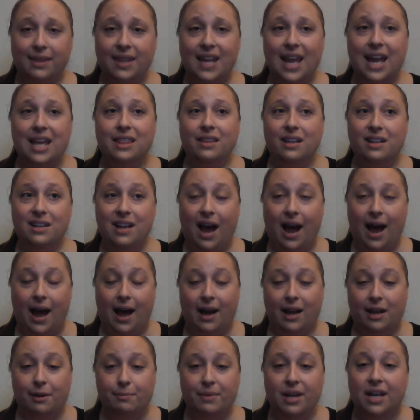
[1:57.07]
At the
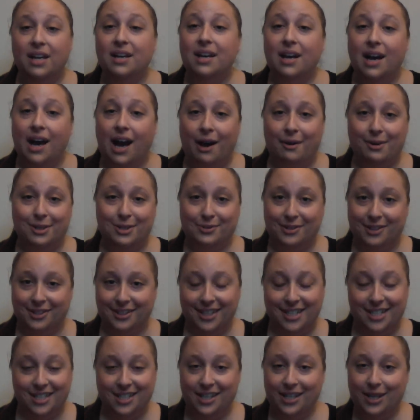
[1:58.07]
time, I was really
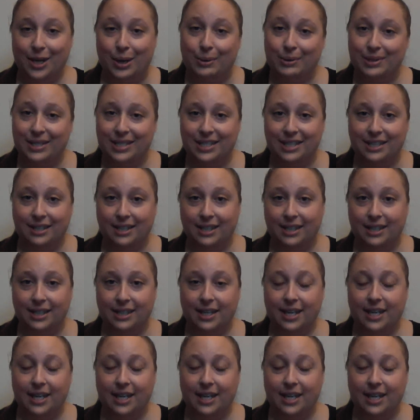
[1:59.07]
into the OC,